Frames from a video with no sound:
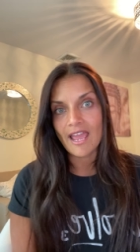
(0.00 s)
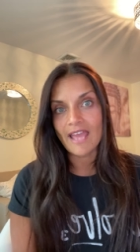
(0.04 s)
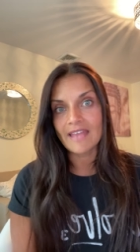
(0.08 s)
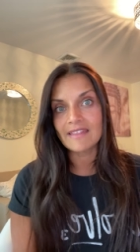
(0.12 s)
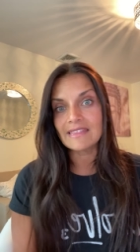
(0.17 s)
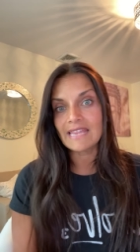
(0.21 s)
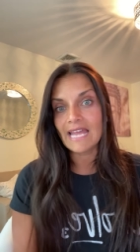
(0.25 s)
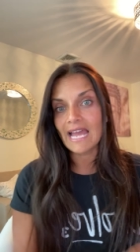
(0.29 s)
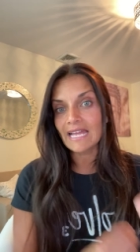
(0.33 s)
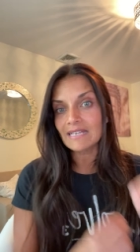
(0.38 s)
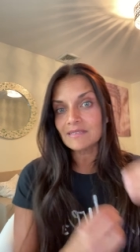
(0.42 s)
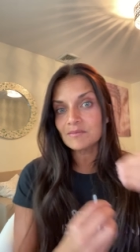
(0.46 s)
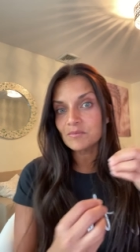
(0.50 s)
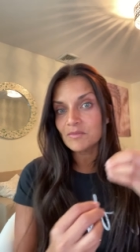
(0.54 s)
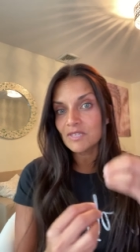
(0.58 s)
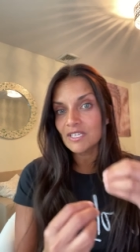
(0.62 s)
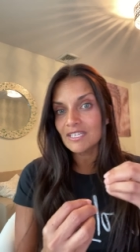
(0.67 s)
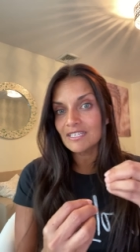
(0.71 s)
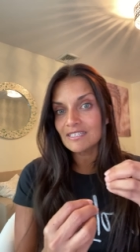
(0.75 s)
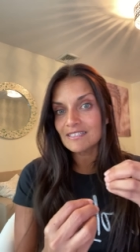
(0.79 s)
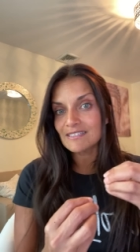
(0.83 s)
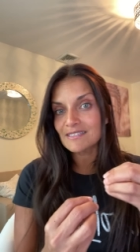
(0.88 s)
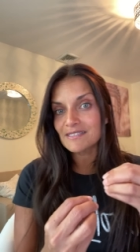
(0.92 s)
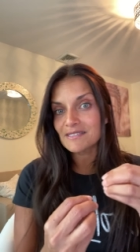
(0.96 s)
And that
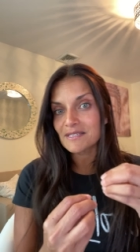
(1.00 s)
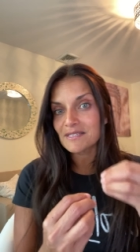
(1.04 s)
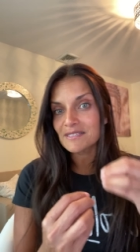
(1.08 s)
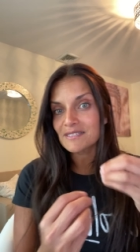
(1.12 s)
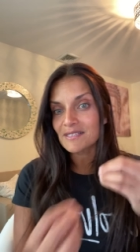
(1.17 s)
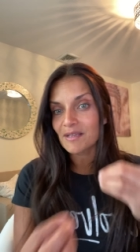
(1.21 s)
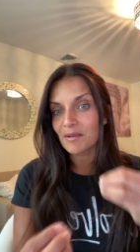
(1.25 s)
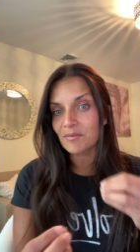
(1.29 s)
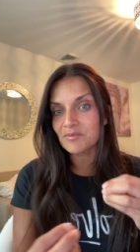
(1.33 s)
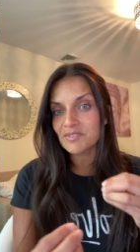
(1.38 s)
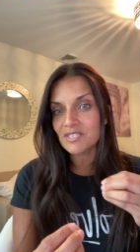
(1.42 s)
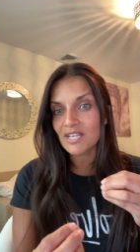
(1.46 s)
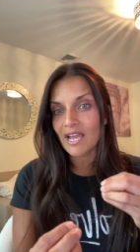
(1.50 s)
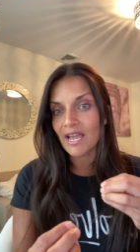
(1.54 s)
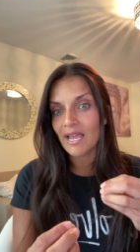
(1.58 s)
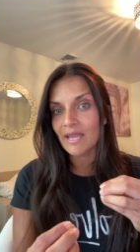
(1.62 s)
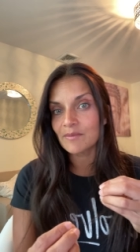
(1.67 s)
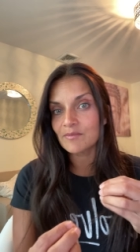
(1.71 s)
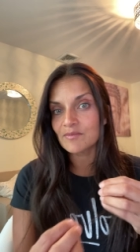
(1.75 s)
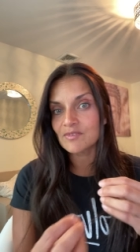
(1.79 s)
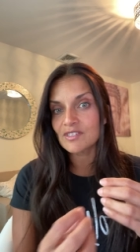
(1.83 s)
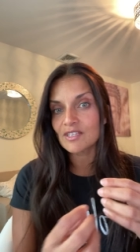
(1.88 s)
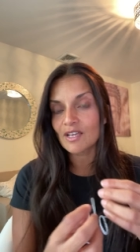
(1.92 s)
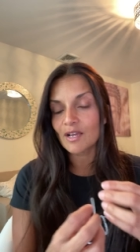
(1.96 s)
means
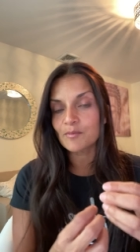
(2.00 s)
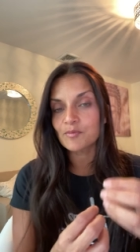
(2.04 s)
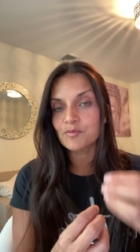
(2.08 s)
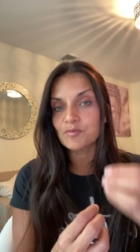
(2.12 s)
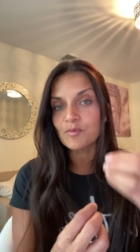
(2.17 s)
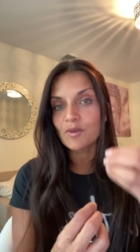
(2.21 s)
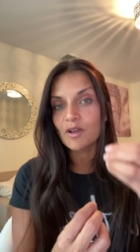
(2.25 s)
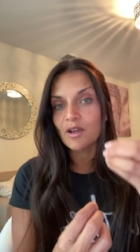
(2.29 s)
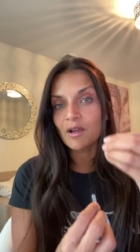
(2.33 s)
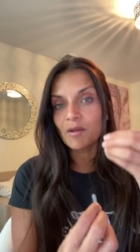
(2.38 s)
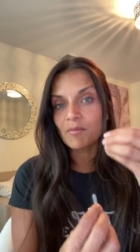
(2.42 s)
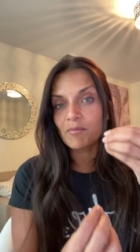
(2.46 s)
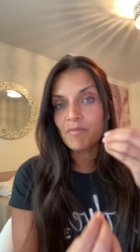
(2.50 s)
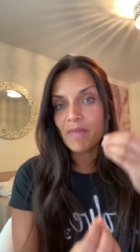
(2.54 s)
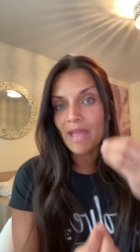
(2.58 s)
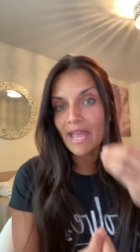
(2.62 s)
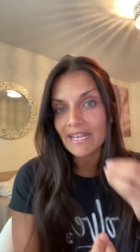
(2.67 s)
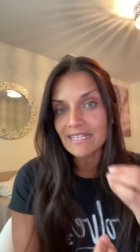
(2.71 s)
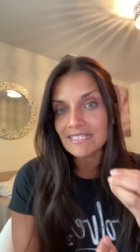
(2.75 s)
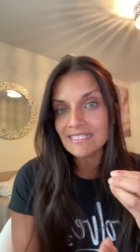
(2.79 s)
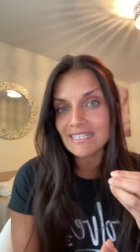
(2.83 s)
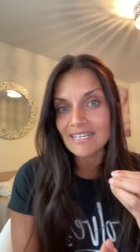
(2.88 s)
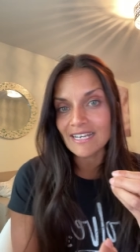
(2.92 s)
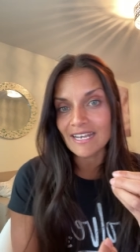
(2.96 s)
sometimes ab
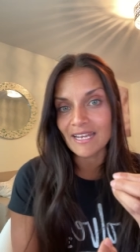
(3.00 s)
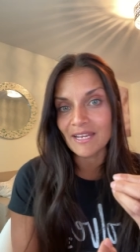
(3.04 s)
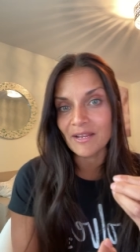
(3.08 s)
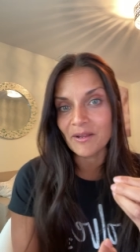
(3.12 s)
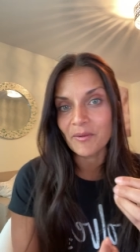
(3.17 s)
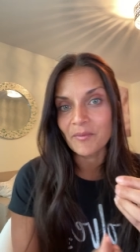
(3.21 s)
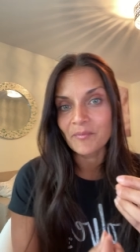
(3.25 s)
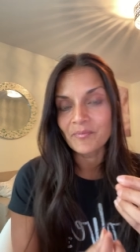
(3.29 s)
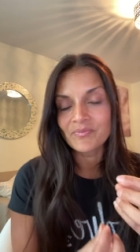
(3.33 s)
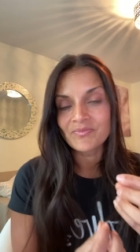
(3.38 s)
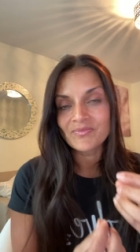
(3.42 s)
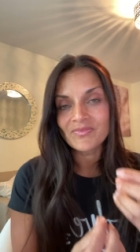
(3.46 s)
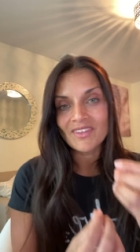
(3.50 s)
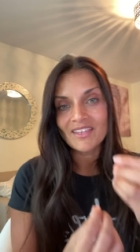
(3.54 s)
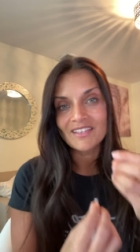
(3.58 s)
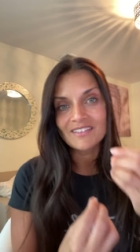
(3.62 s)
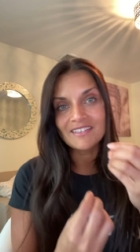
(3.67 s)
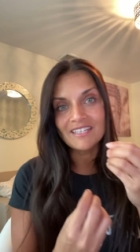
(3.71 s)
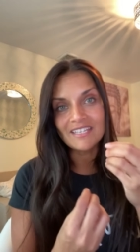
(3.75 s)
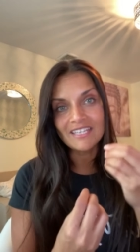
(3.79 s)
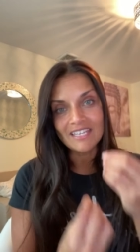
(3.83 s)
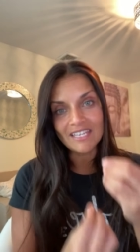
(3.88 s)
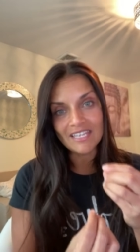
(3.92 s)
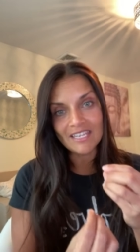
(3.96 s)
abandoning
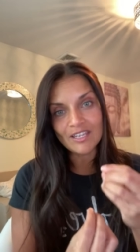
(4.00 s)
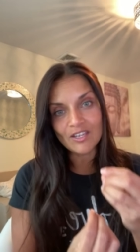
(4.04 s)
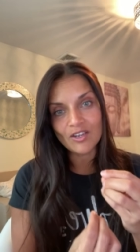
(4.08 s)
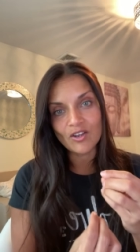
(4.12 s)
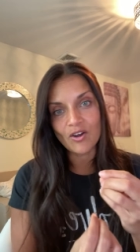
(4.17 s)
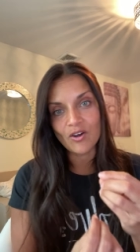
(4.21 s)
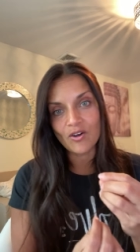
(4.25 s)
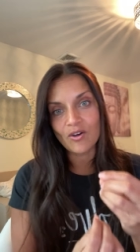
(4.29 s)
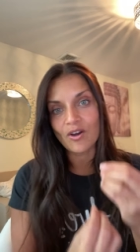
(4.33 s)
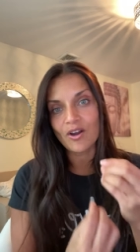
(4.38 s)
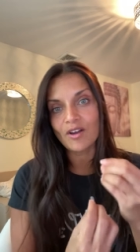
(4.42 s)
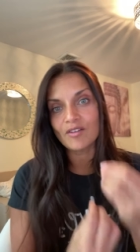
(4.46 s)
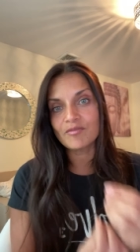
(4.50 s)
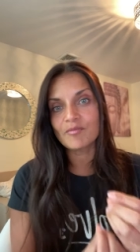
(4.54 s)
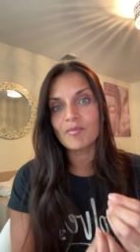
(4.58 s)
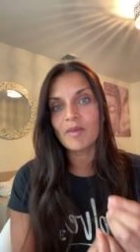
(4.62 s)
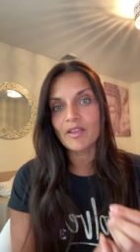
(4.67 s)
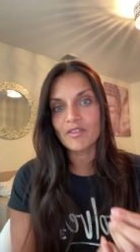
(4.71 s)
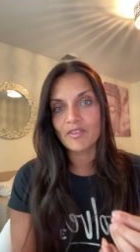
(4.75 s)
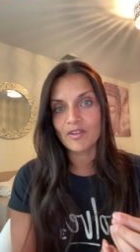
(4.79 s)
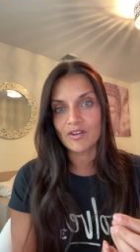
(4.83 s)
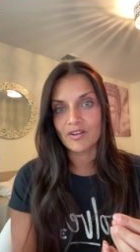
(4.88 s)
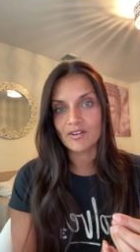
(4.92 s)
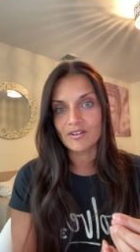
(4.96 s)
the ego of
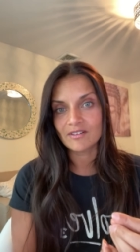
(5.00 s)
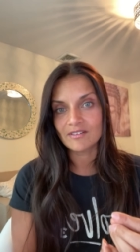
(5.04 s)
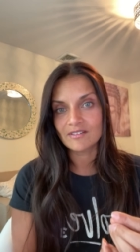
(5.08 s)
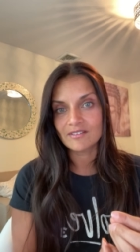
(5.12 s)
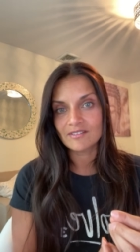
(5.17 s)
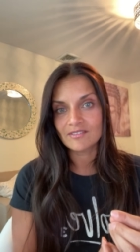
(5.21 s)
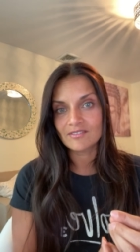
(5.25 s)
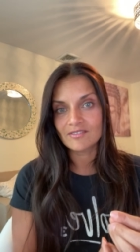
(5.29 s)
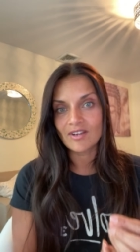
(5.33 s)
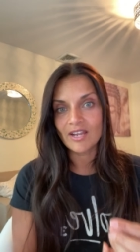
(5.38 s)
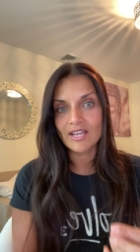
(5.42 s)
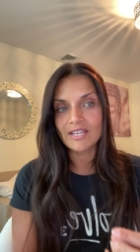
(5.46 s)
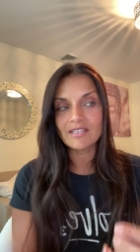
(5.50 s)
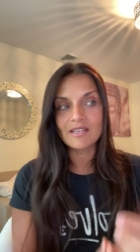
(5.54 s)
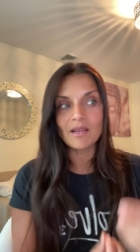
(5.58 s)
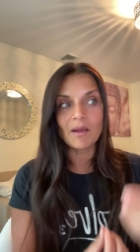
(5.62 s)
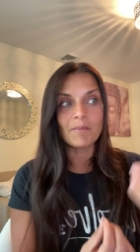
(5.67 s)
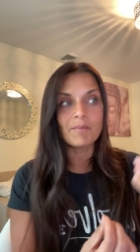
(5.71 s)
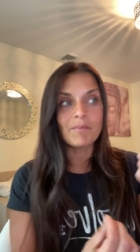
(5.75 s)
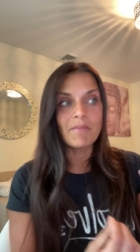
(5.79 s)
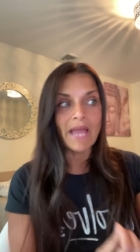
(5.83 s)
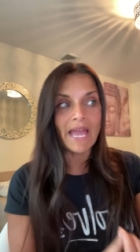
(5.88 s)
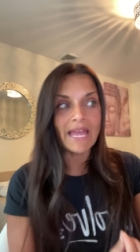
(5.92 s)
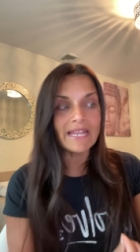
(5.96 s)
mother, right?
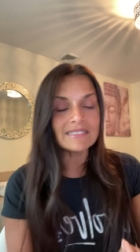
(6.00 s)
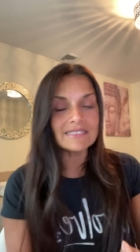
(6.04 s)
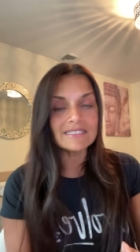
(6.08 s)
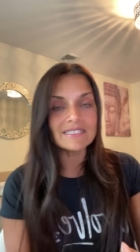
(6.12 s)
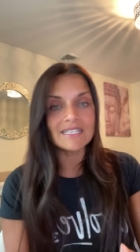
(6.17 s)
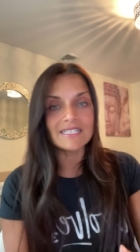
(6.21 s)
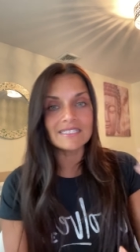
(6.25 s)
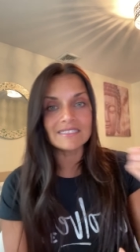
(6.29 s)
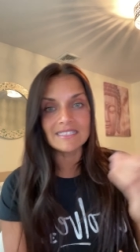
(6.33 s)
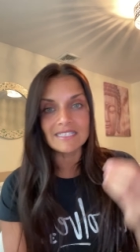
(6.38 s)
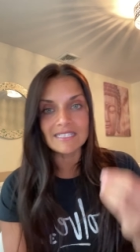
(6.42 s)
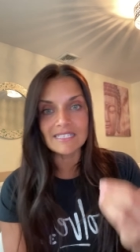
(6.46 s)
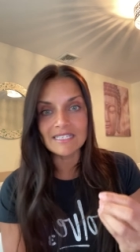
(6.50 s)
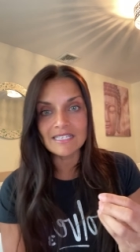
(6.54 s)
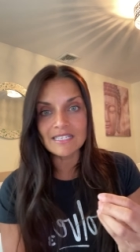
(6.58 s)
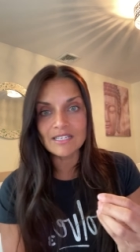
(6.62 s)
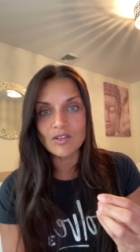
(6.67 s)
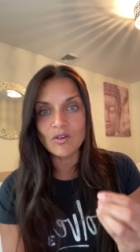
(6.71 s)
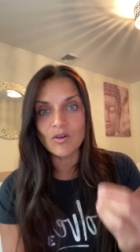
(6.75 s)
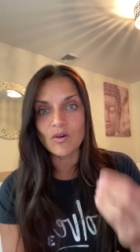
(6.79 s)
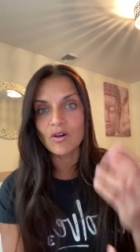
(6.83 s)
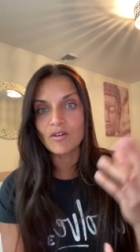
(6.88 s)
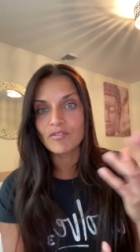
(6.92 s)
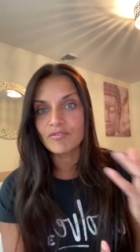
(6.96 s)
Abandoning the
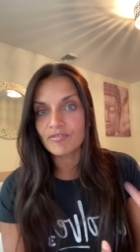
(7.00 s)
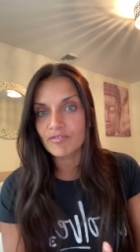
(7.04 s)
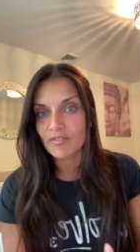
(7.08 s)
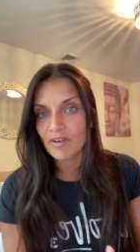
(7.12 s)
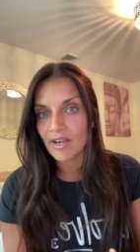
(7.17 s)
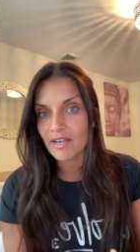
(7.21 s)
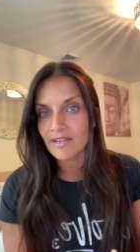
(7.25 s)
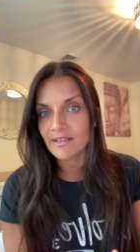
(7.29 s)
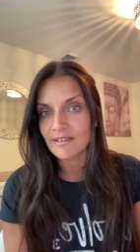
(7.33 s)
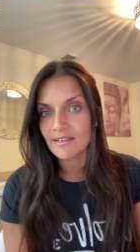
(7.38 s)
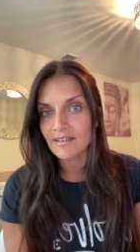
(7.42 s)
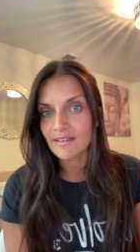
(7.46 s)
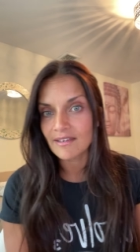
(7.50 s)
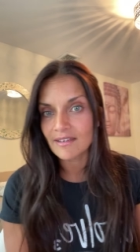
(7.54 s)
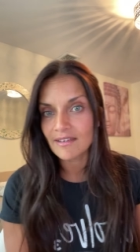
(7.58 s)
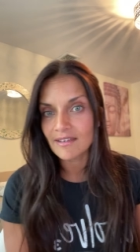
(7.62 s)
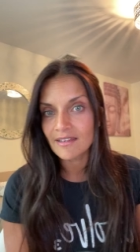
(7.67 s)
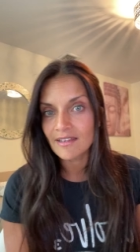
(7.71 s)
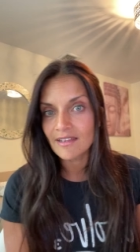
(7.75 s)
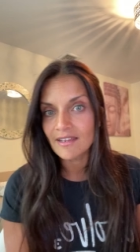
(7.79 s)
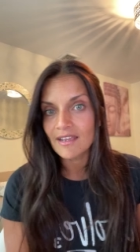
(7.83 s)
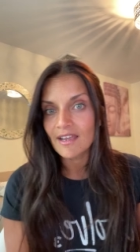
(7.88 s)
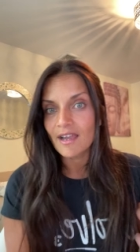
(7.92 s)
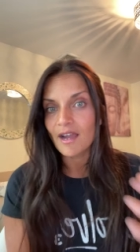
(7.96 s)
ego of friend,
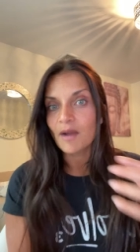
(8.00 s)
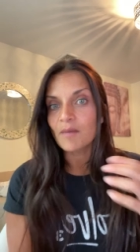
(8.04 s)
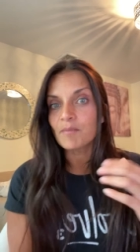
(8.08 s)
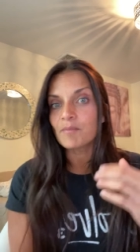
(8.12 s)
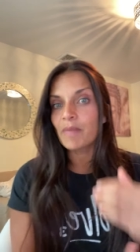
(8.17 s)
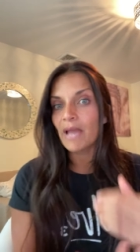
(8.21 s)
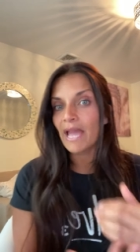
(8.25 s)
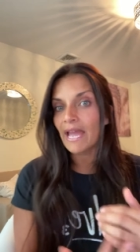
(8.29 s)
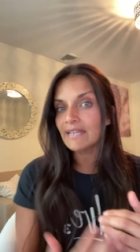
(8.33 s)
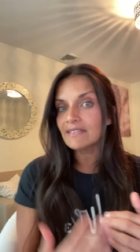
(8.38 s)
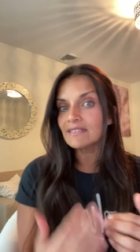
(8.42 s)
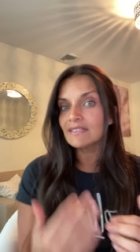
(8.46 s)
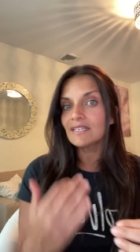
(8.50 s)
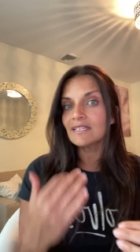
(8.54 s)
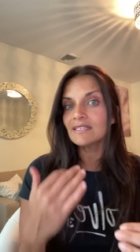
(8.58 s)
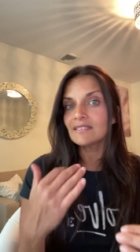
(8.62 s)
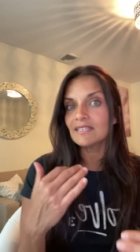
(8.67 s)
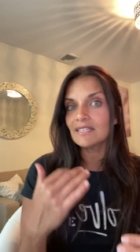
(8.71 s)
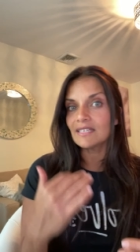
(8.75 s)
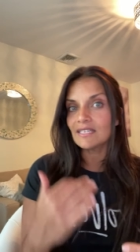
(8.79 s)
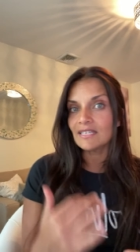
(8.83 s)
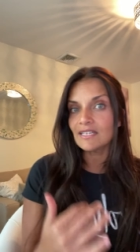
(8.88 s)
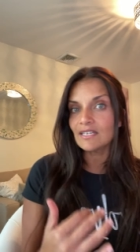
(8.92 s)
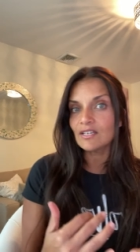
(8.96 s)

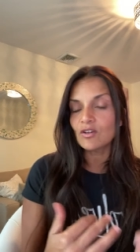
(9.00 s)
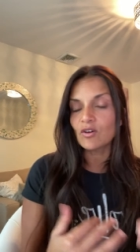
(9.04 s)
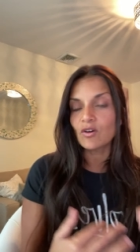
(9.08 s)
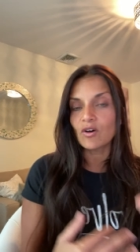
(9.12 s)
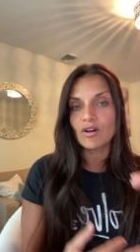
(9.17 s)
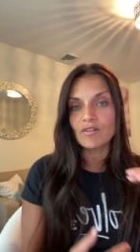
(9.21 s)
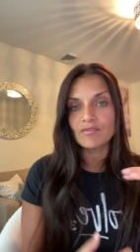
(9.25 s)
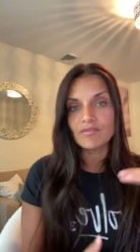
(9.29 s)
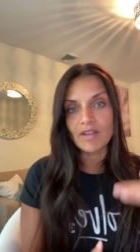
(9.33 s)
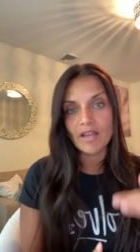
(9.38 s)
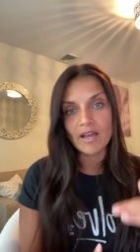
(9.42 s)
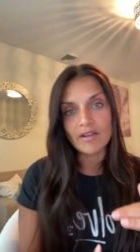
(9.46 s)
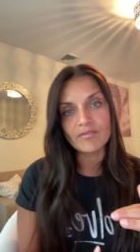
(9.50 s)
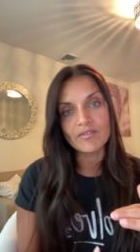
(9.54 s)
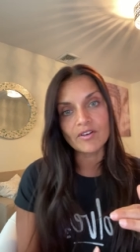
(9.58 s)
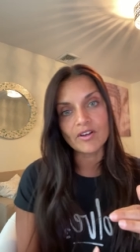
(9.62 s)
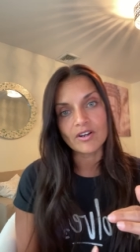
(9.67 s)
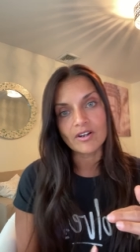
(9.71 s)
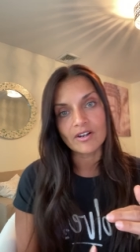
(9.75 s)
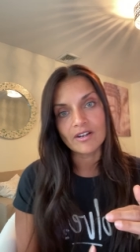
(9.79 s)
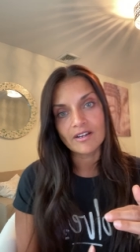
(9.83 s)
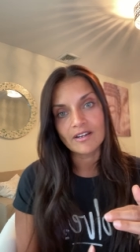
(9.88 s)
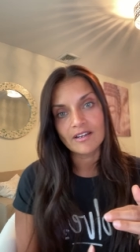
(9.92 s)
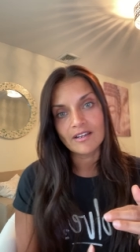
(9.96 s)
abandoning the ego of
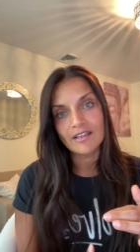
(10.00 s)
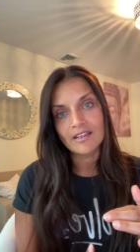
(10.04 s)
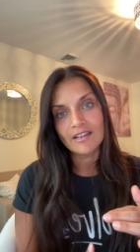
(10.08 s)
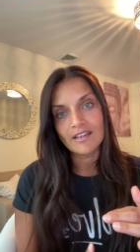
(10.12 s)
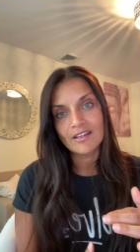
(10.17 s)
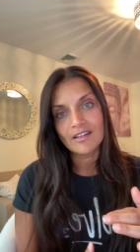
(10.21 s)
lover